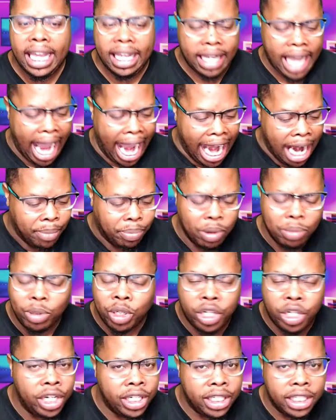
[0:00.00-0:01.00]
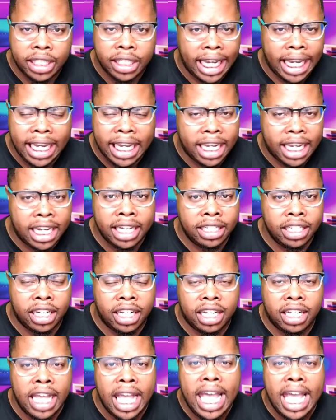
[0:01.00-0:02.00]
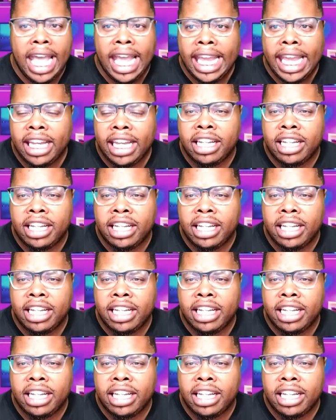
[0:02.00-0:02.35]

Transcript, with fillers: Abram couldn't, he couldn't, he